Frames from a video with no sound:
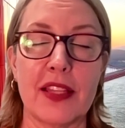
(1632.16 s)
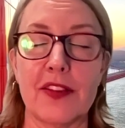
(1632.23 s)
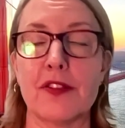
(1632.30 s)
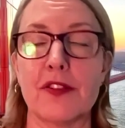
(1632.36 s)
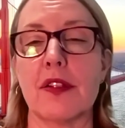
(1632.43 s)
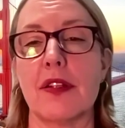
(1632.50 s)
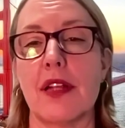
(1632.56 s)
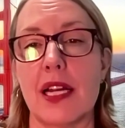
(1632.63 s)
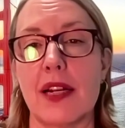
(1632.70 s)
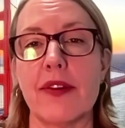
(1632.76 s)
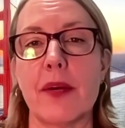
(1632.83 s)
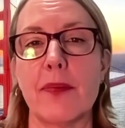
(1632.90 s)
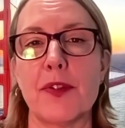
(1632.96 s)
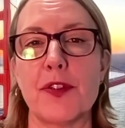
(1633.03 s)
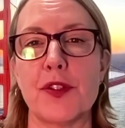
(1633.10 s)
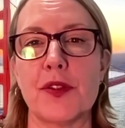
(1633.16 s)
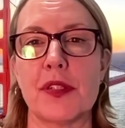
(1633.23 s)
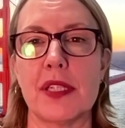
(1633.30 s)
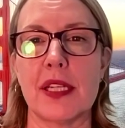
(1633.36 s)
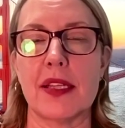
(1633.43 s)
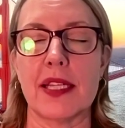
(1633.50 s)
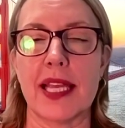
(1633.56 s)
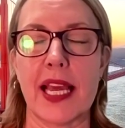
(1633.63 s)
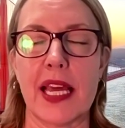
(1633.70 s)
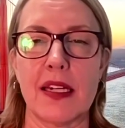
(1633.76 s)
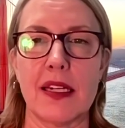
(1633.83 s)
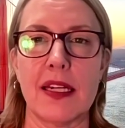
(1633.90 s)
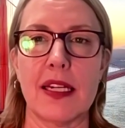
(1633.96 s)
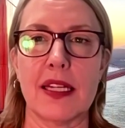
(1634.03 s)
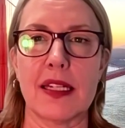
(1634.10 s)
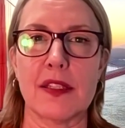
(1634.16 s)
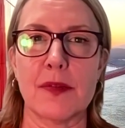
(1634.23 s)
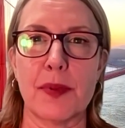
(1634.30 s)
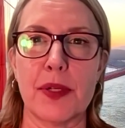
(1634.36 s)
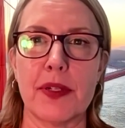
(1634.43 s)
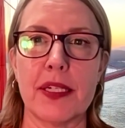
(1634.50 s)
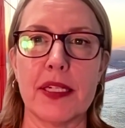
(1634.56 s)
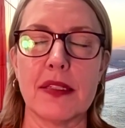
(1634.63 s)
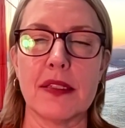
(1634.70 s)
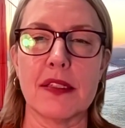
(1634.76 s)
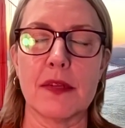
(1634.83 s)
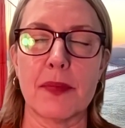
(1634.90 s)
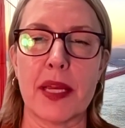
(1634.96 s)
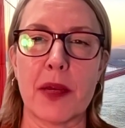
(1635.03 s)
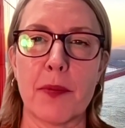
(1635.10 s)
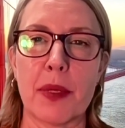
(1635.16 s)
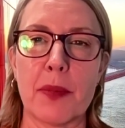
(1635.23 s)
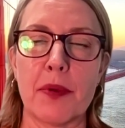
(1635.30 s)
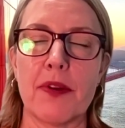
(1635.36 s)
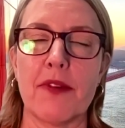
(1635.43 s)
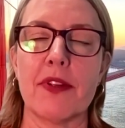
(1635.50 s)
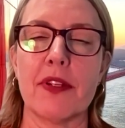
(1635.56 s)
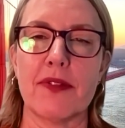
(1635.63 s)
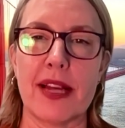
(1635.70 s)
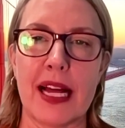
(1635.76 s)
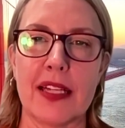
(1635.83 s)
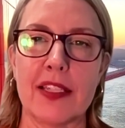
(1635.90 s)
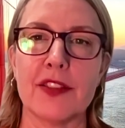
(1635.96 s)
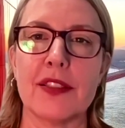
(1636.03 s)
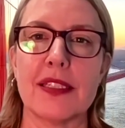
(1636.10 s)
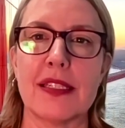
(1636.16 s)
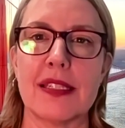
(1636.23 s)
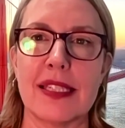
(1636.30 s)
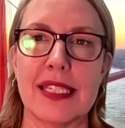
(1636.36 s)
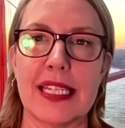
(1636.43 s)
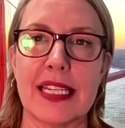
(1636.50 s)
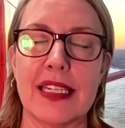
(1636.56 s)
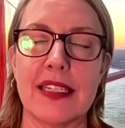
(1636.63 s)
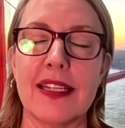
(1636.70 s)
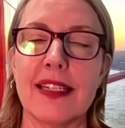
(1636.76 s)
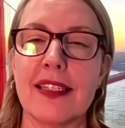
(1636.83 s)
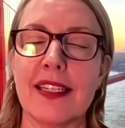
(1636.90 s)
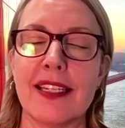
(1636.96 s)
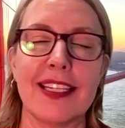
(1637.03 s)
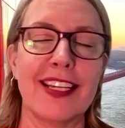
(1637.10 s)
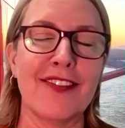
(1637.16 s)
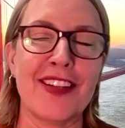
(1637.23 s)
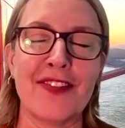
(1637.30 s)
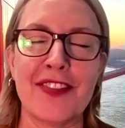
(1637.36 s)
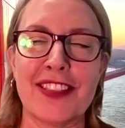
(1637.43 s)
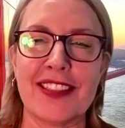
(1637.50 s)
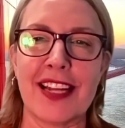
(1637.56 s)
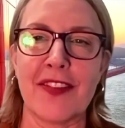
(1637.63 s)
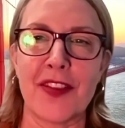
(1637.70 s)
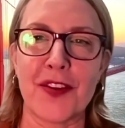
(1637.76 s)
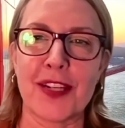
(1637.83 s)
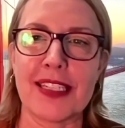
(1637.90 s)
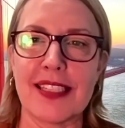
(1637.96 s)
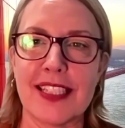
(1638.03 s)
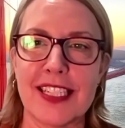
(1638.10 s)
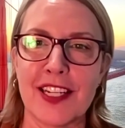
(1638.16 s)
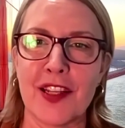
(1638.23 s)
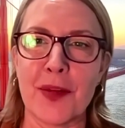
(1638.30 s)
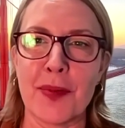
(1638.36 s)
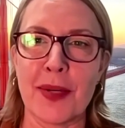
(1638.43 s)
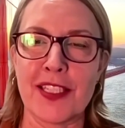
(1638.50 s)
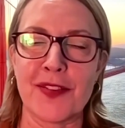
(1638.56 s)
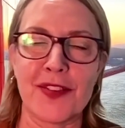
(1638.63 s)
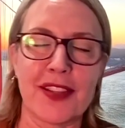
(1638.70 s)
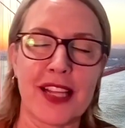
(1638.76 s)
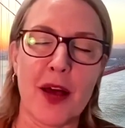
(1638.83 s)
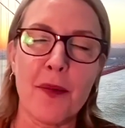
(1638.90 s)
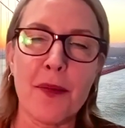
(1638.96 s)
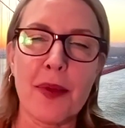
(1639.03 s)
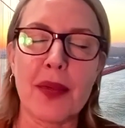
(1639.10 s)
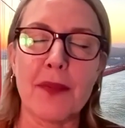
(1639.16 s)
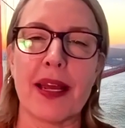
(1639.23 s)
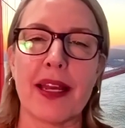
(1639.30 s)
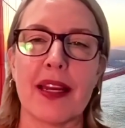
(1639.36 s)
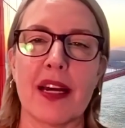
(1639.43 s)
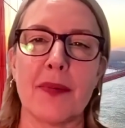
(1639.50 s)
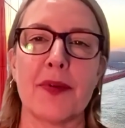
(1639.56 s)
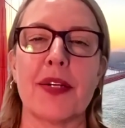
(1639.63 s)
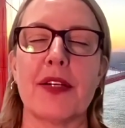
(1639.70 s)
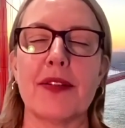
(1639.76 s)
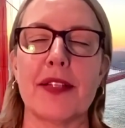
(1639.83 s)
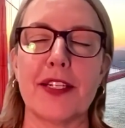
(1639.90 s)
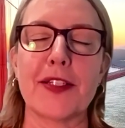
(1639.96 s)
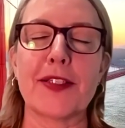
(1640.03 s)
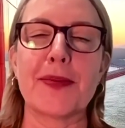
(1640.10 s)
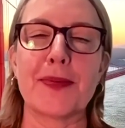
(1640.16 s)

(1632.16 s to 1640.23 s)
there's a lot of opportunity in the candidate experience to make people feel valued and seen. And even if it's not the right seat on the bus for them, it might come around later.